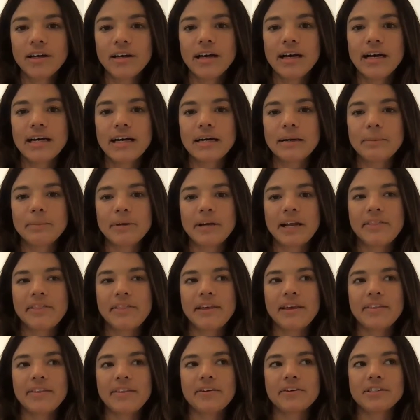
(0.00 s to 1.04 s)
Um, but I
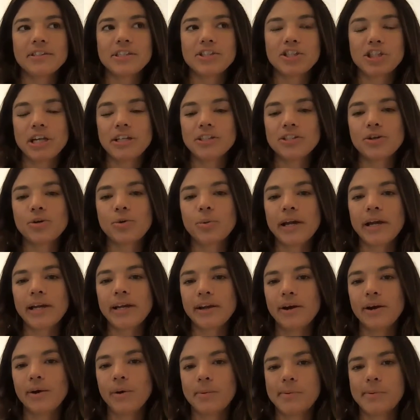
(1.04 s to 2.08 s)
think there's a gentle way to
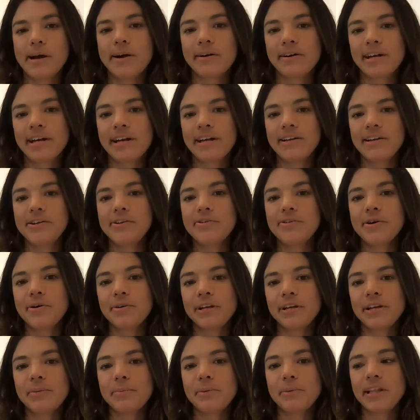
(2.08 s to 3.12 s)
go about it, and you don't
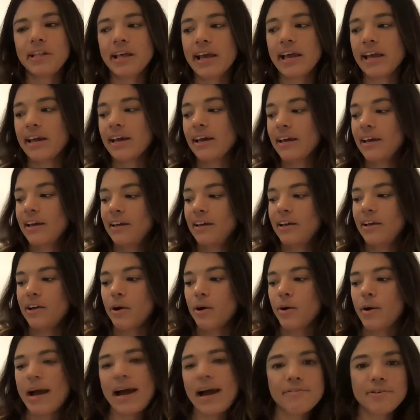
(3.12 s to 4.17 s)
need to be like, you
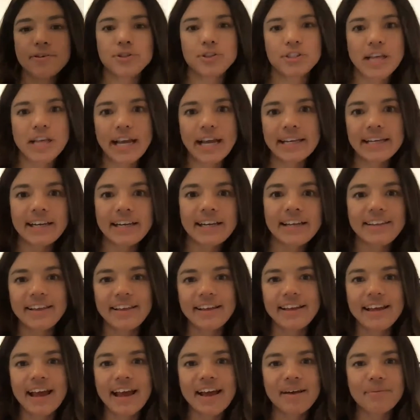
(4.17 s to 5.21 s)
know, have you signed
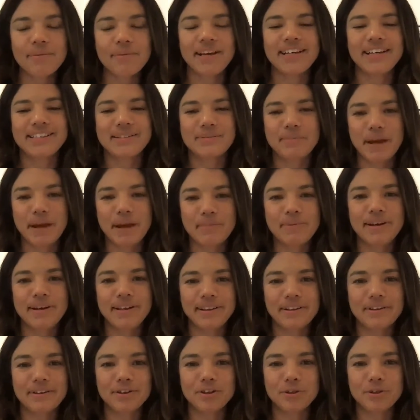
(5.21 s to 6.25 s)
anything yet? Because it might be a
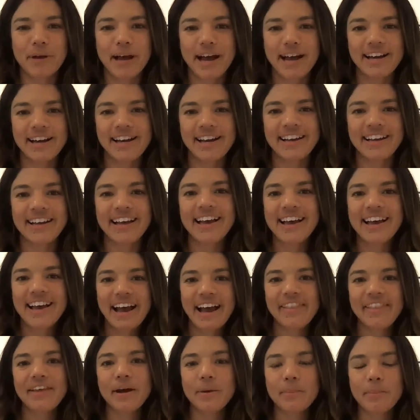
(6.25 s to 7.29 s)
little dramatic.
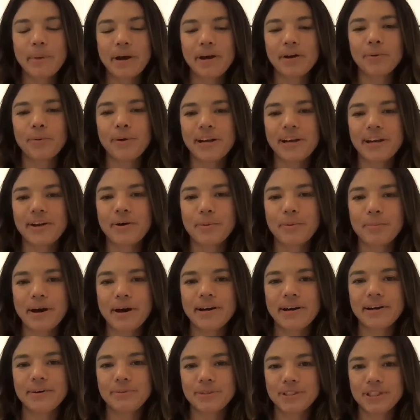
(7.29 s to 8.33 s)
I think a better way to go
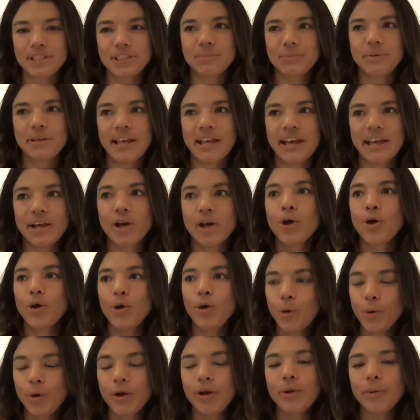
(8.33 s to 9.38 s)
about it would just be like,
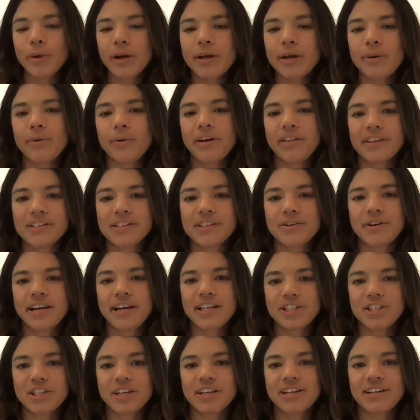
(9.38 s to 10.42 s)
who are you working with as your
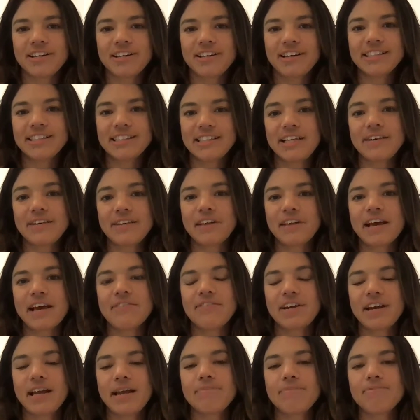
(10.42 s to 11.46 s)
agent and see if they have
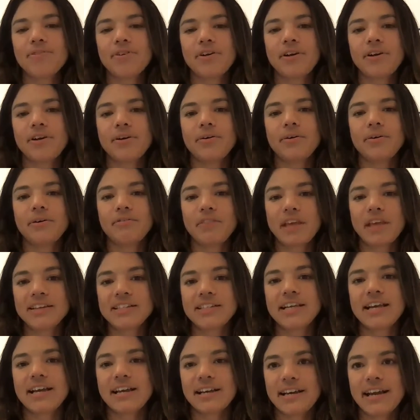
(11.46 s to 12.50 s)
a name for you. If they
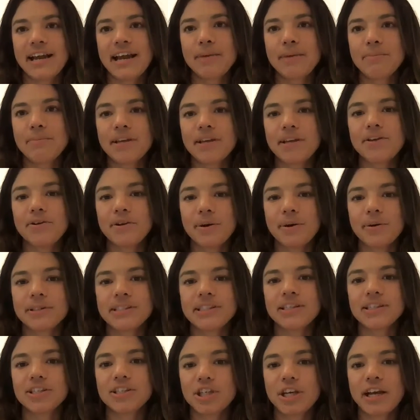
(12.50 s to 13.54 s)
say a name, then you know it's
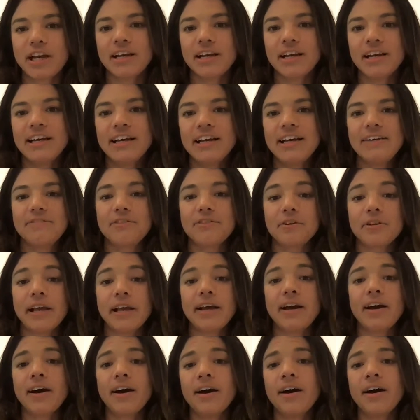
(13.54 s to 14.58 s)
legit. If they're
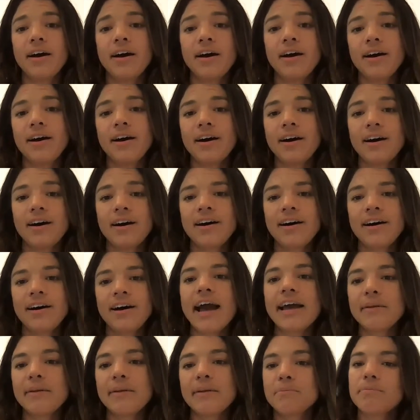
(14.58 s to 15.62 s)
like, uh,
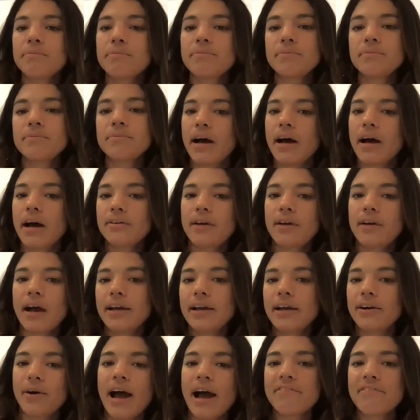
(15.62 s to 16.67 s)
I'm, un- I
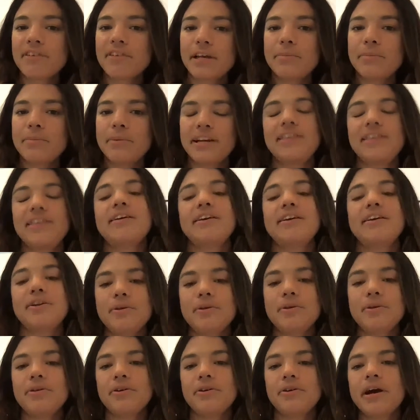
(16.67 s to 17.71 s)
don't have anybody, then you
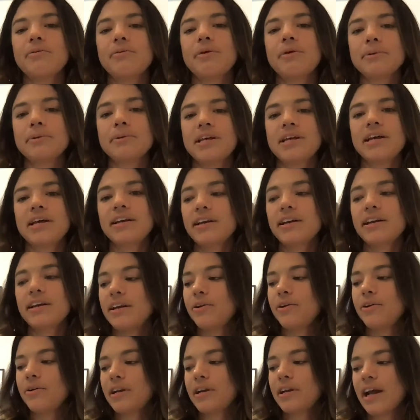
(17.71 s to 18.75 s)
know they're unrepresented and
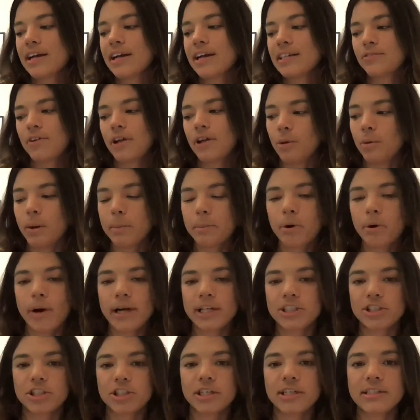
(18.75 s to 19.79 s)
you can ask follow up
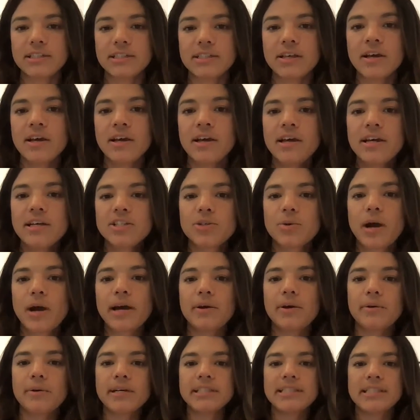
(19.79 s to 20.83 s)
questions. So I
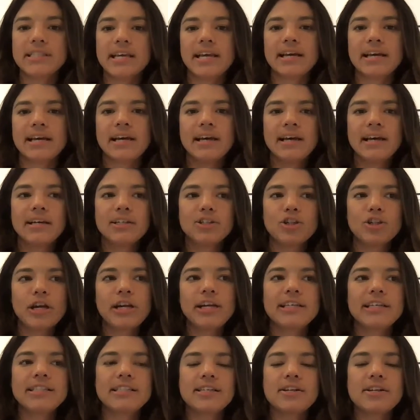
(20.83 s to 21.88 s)
always like try to
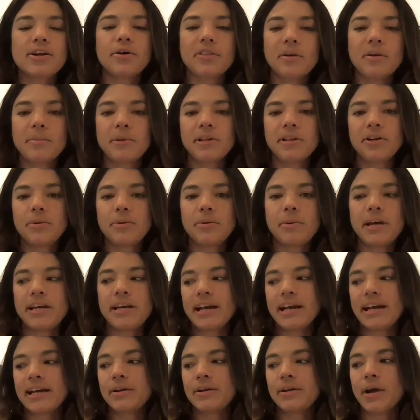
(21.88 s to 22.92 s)
get to know them a little bit. And
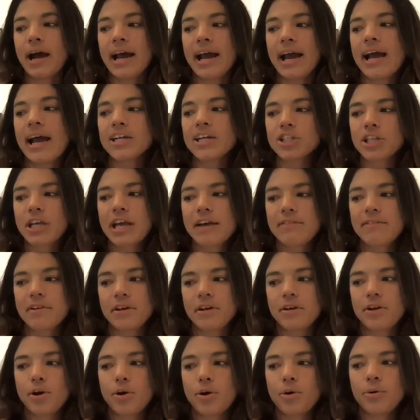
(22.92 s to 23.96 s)
I, I actually have a
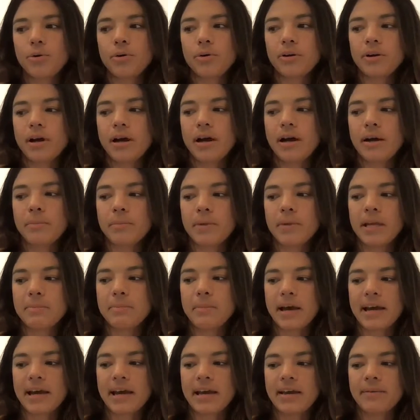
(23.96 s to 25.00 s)
note um, in
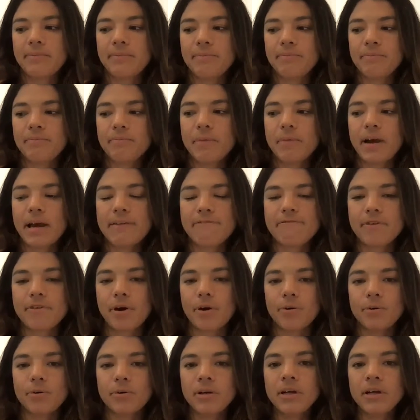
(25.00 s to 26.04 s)
my, my
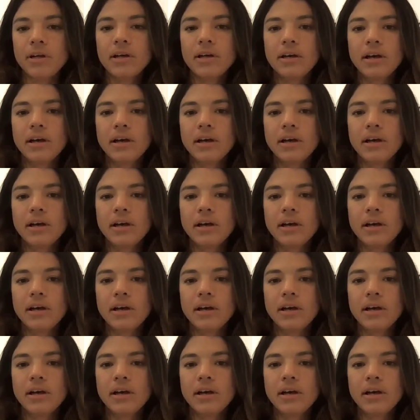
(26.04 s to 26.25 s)
phone.